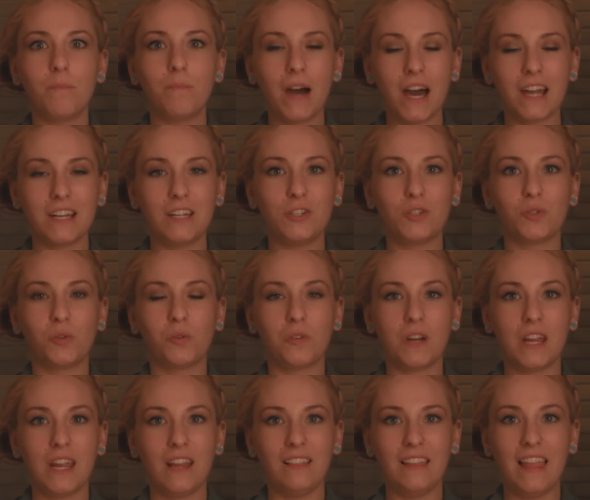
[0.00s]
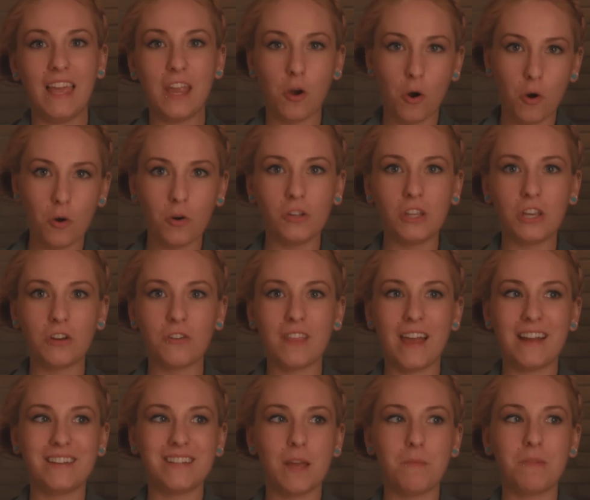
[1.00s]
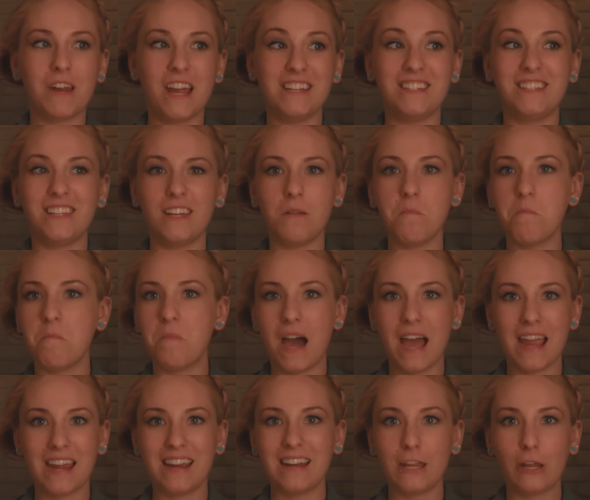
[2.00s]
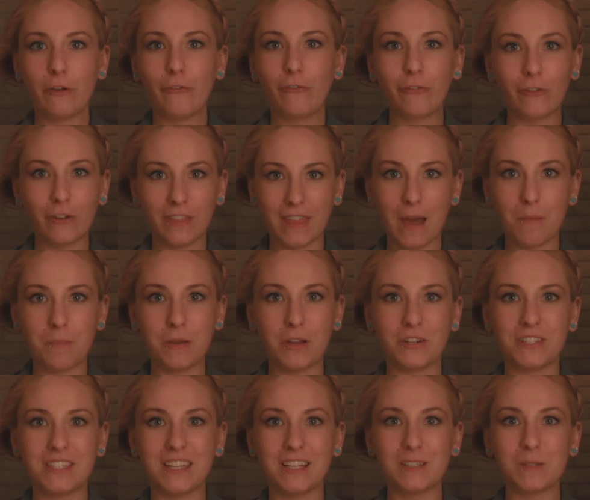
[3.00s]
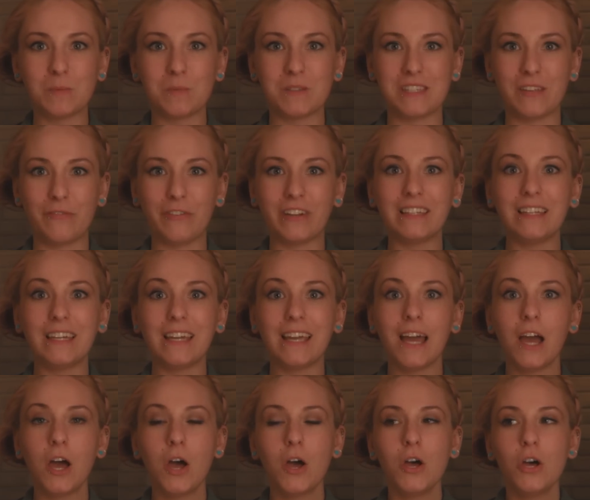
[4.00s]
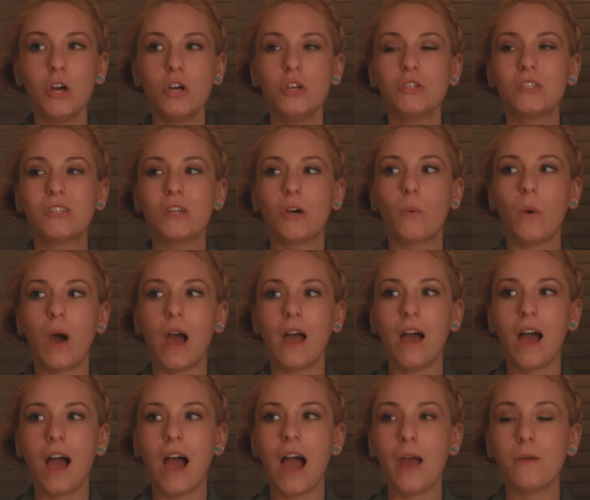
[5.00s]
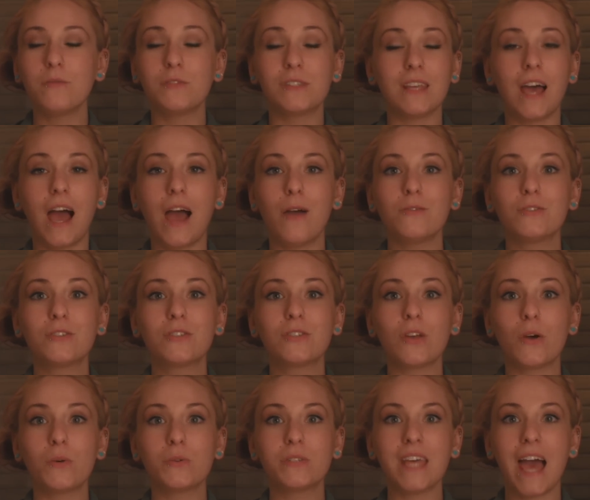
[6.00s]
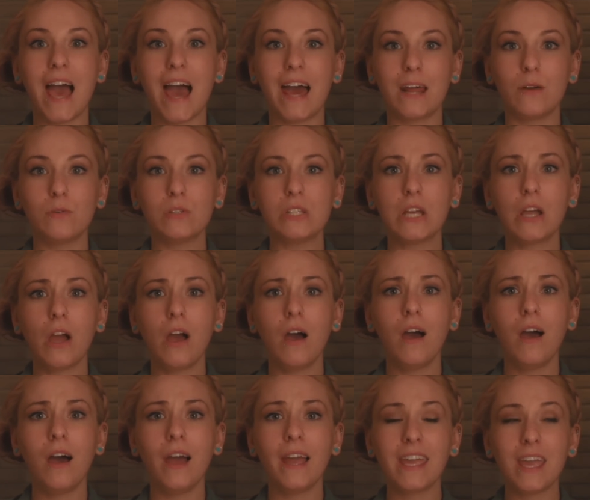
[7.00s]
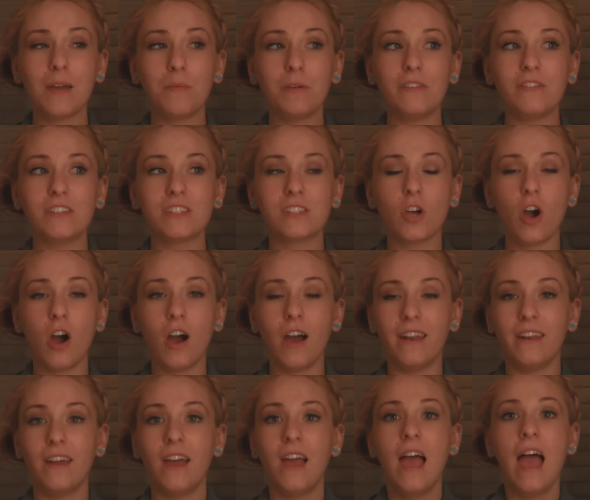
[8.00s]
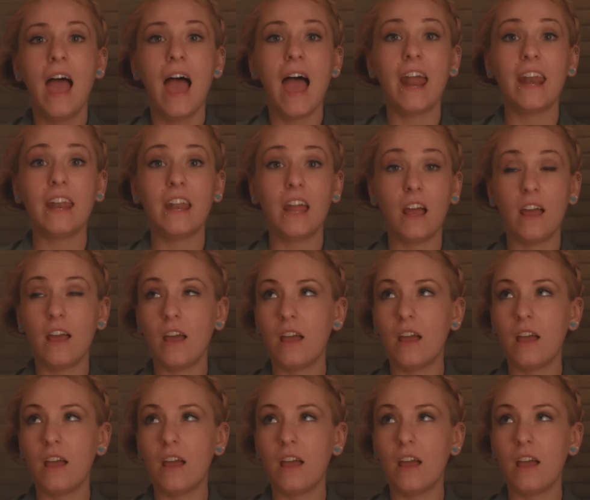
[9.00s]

body jewelry like earlier that day, but I didn't buy any for that piercing specifically. So I was, I was so sad. I was like, oh, I can't believe it's gone. And